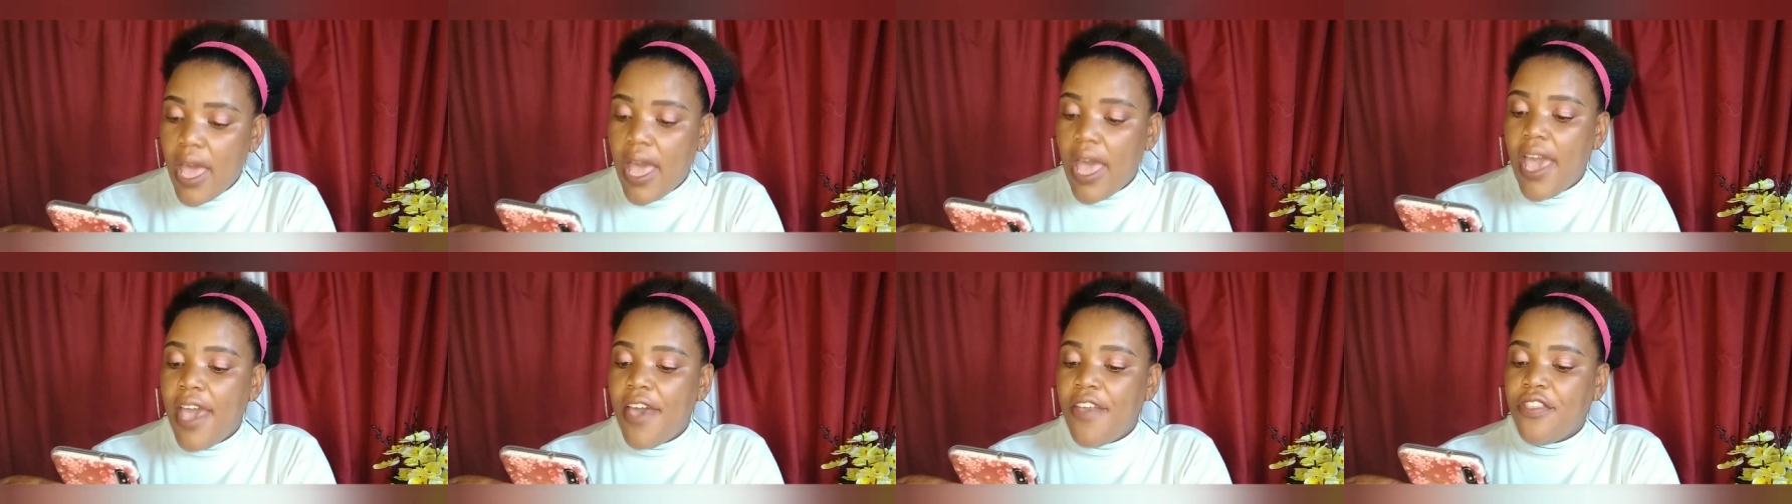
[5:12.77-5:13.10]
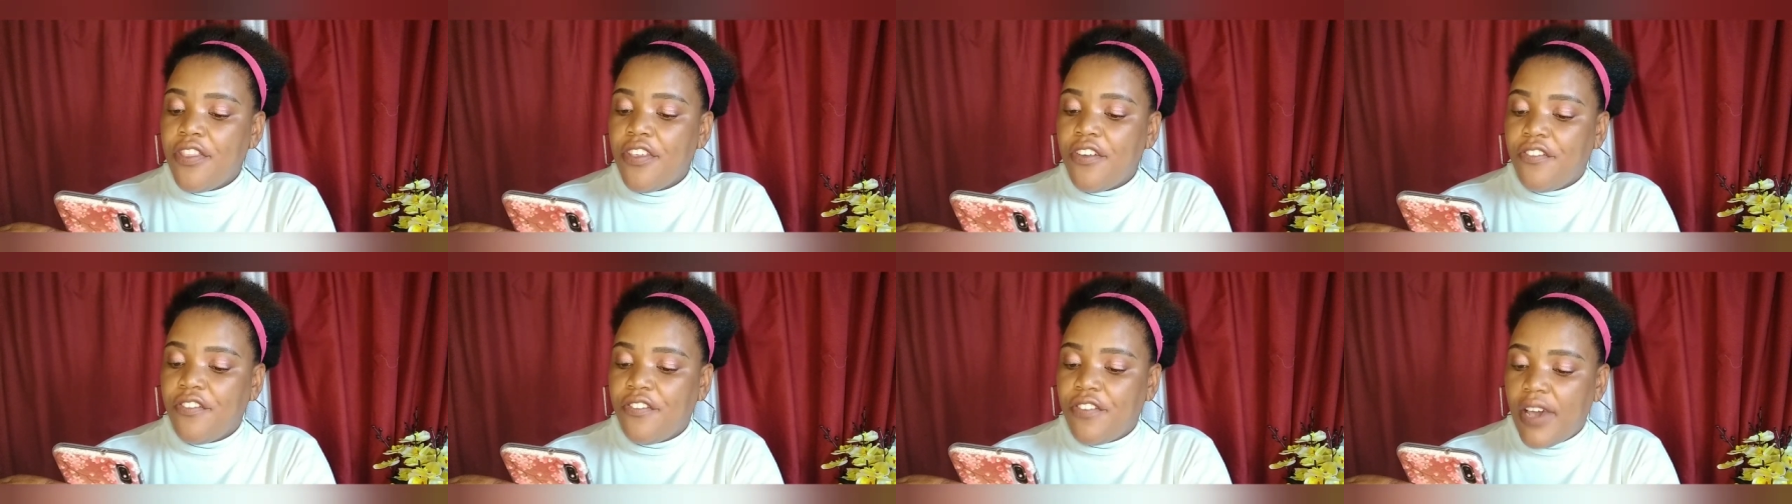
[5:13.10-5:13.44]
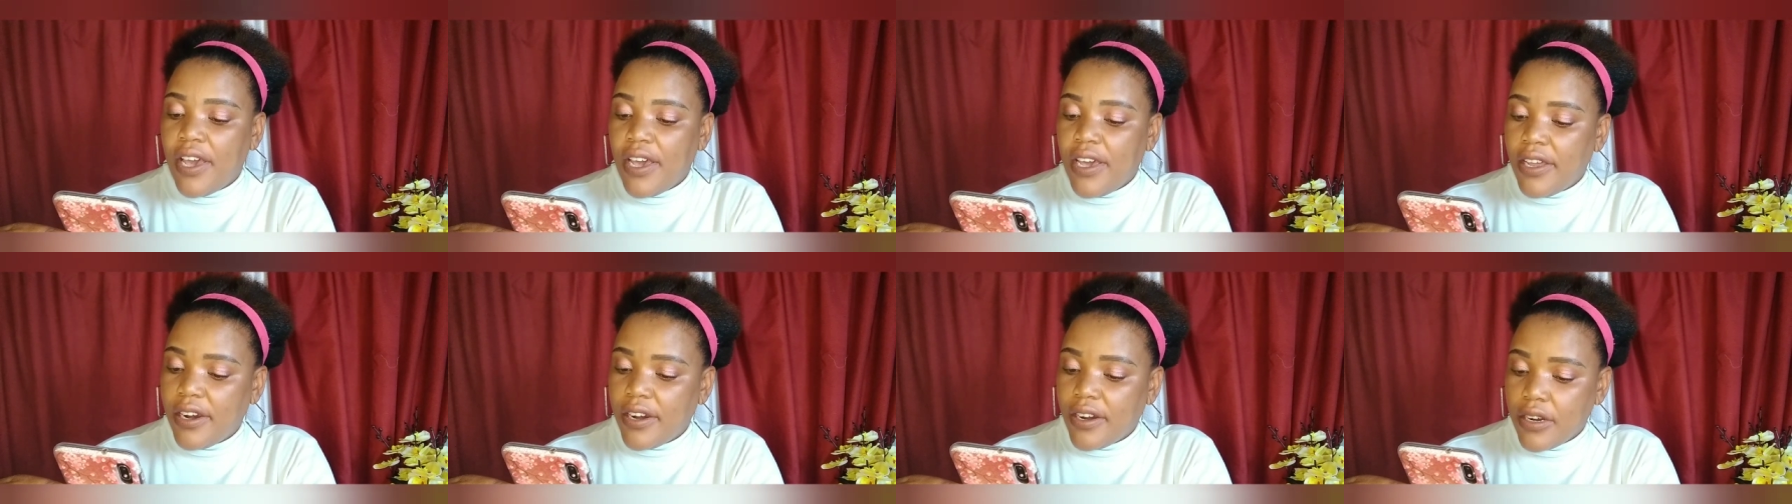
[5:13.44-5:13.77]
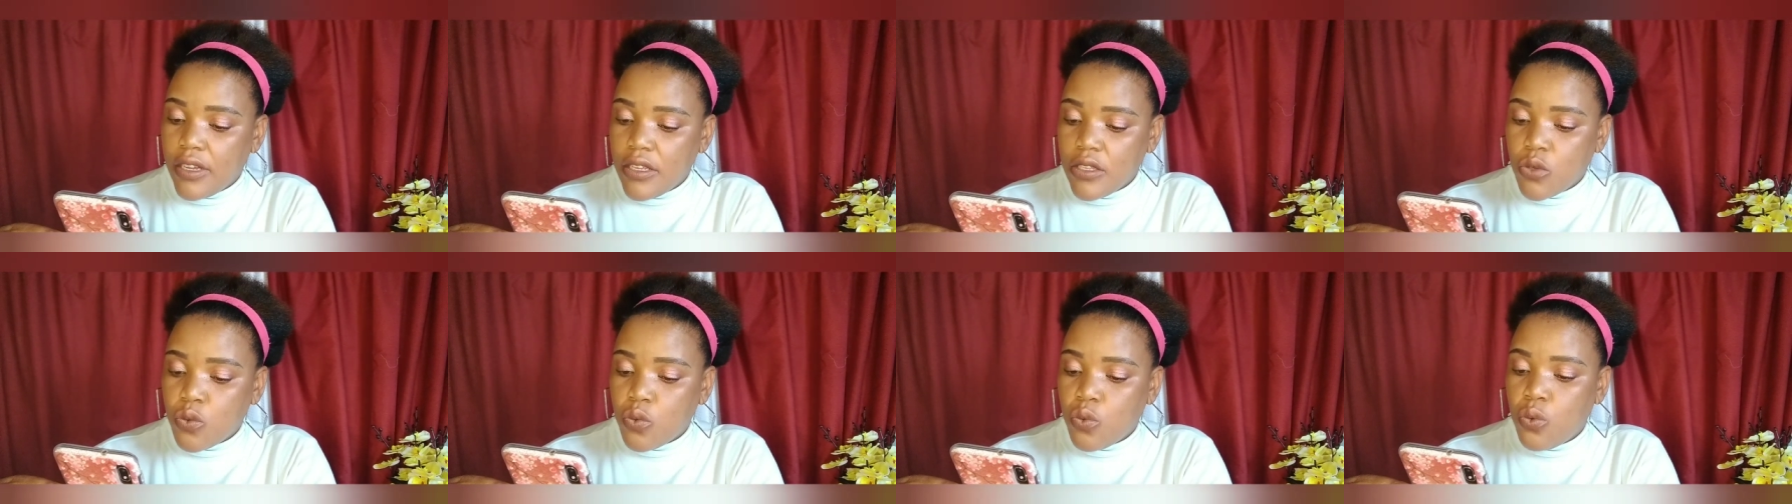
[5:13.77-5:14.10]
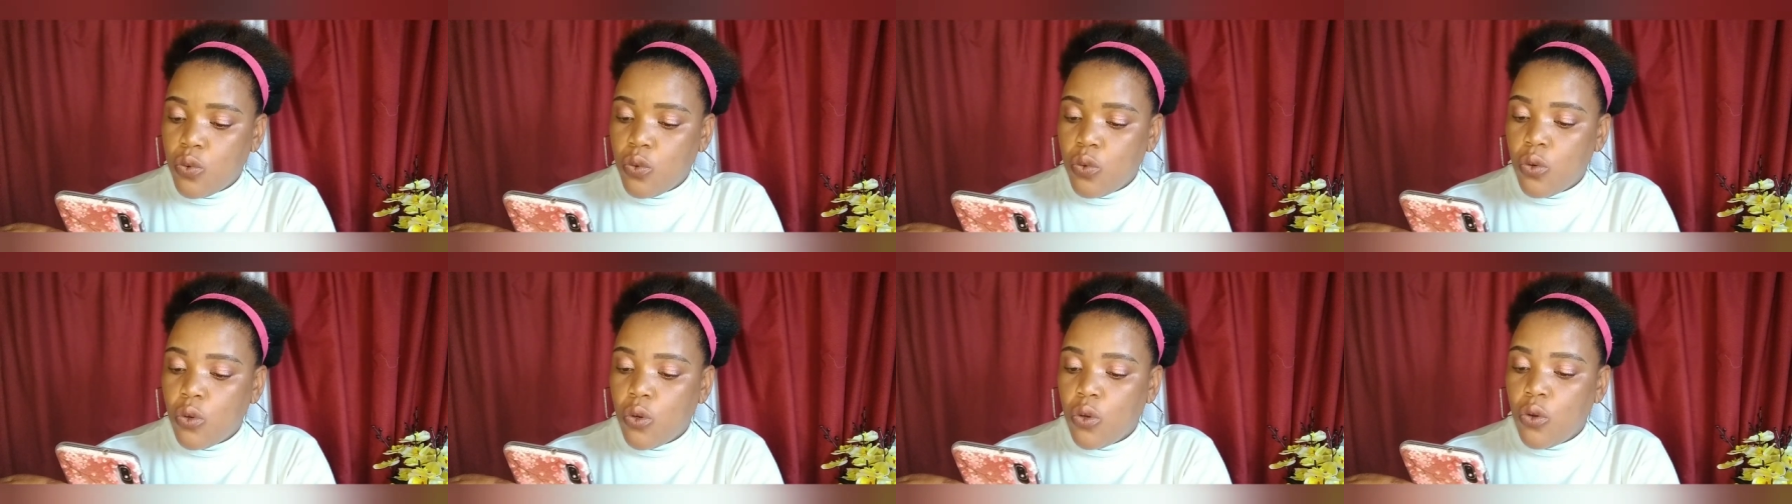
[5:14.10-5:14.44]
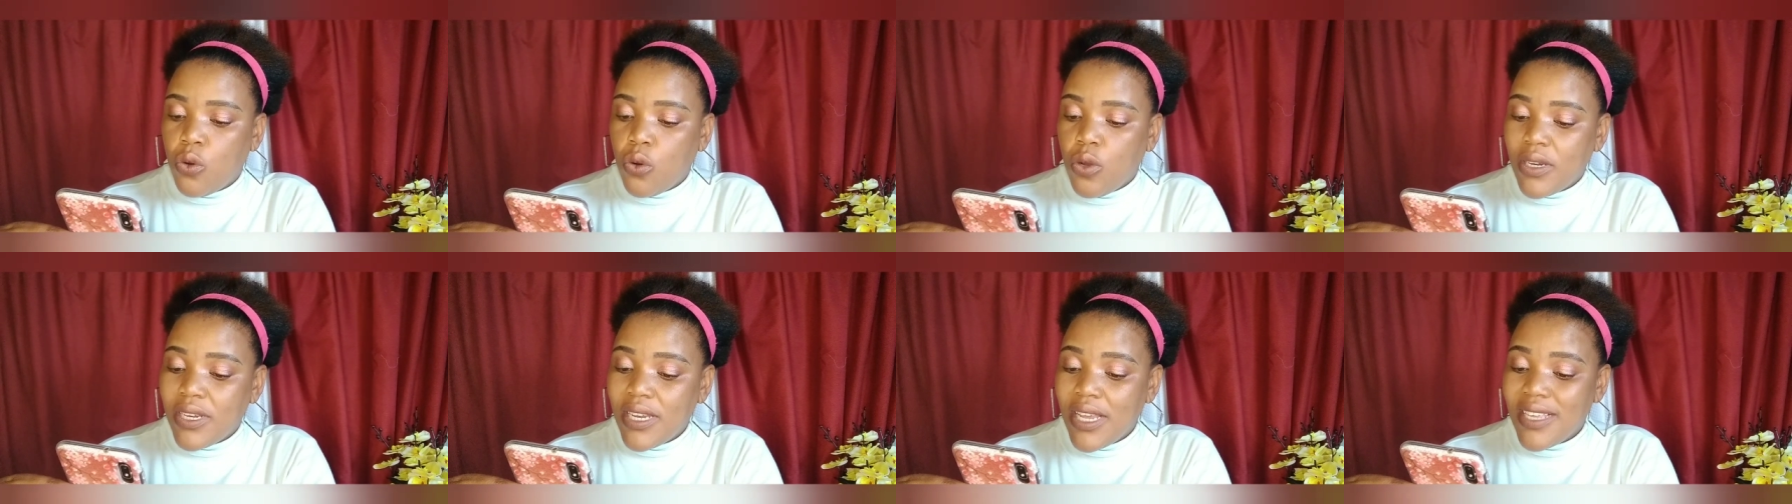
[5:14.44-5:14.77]
and the virus
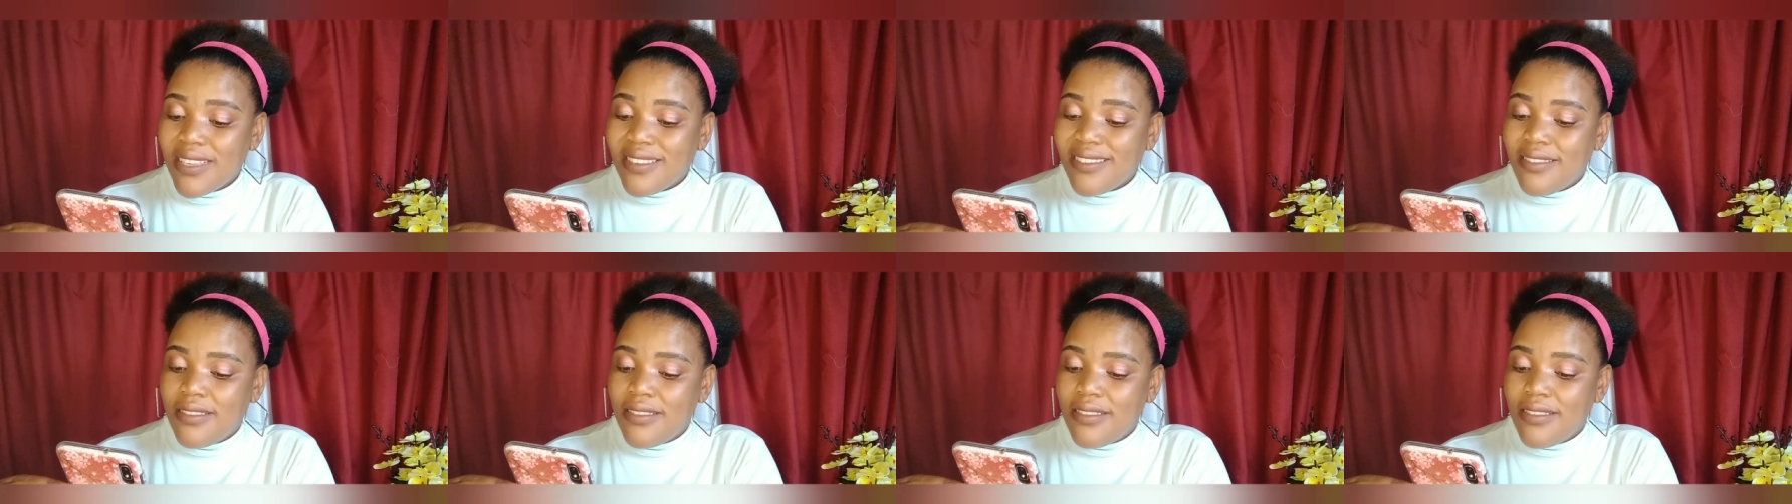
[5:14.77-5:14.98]
not as